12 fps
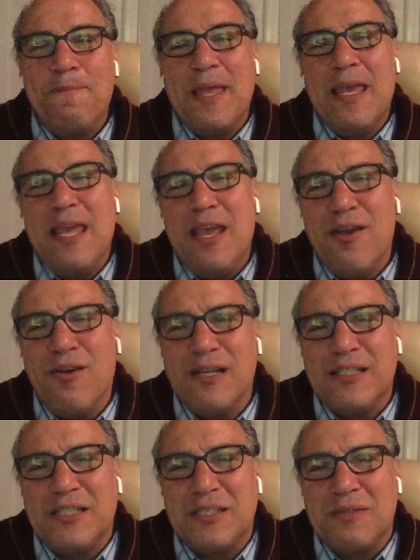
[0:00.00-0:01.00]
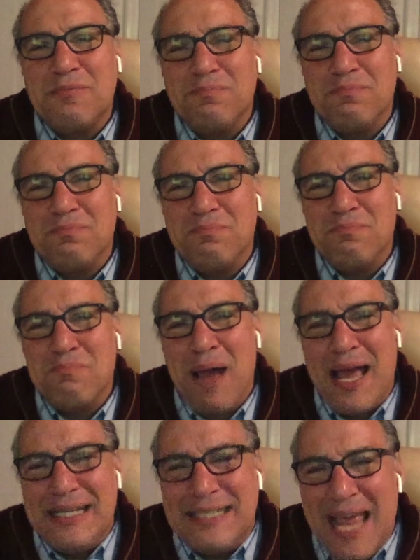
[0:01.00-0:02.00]
Here is
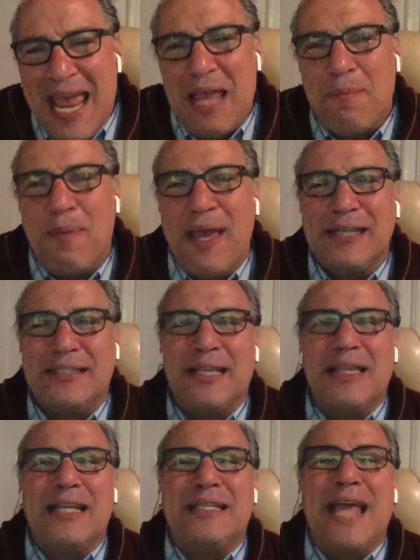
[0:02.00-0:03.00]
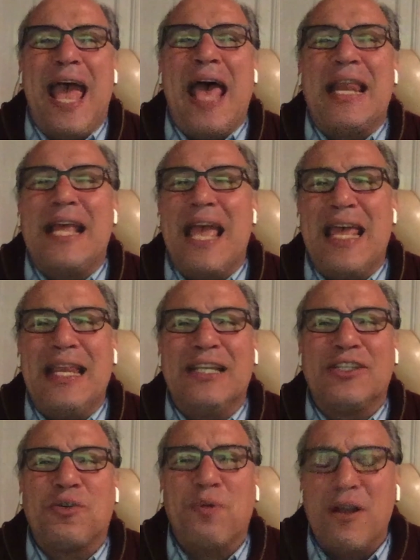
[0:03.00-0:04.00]
my take based on the data, and
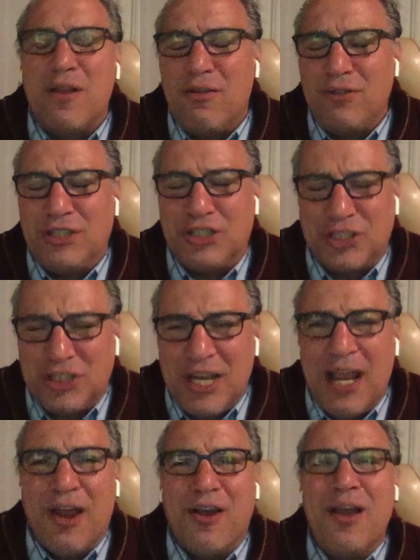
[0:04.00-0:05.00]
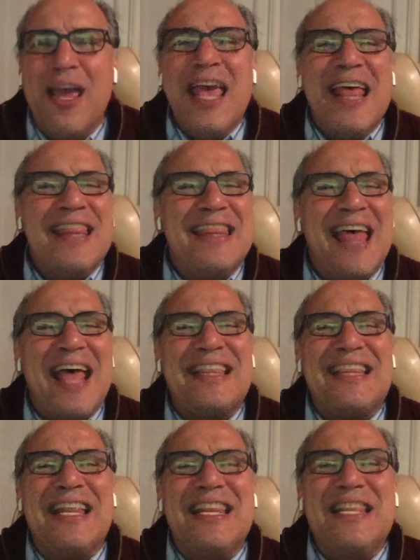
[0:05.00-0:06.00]
it's critical to share
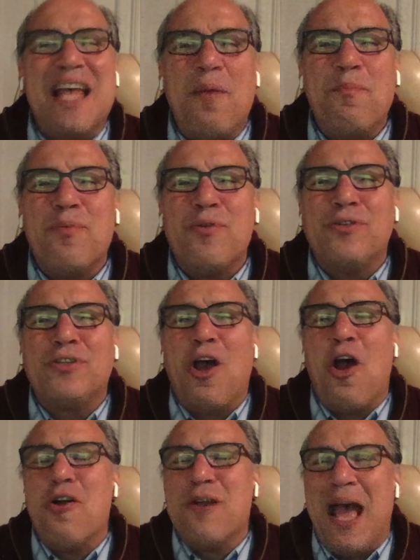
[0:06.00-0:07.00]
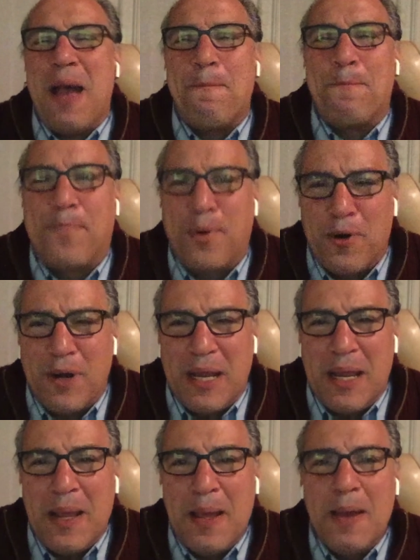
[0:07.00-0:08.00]
that the numbers are not
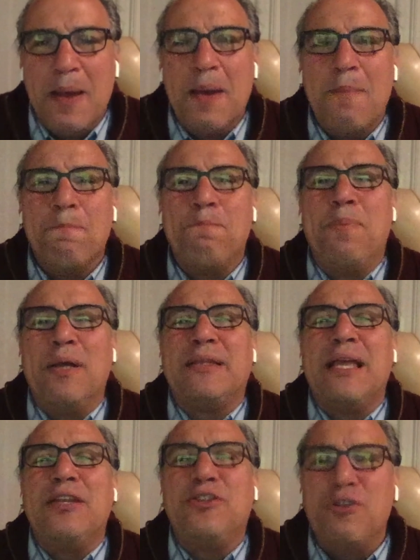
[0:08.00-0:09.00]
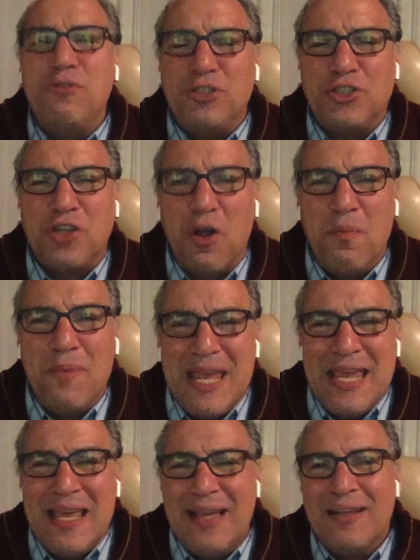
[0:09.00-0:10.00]
pretty, but they do show
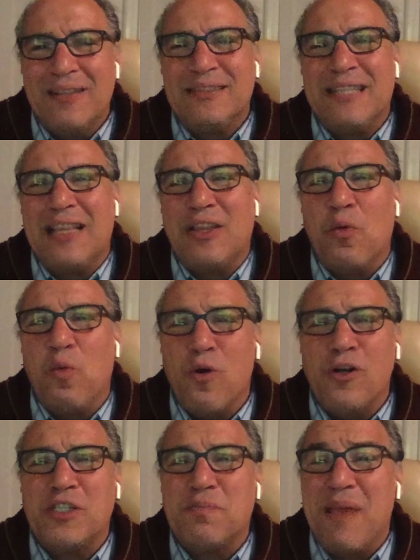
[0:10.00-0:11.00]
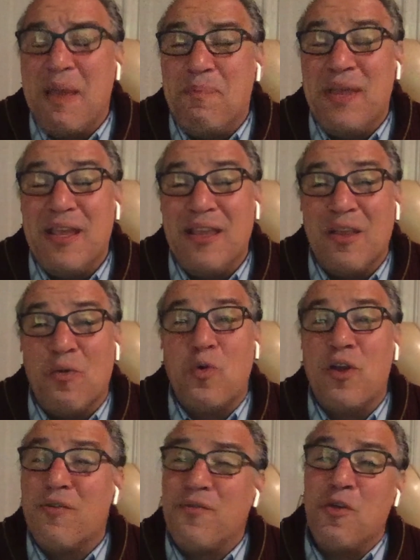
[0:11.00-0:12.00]
me that the worst may be in the
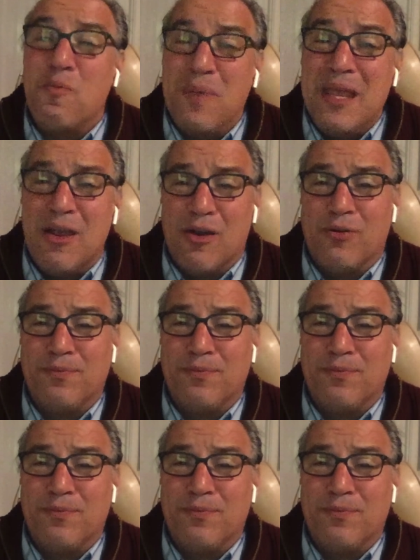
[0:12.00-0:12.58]
rearview mirror.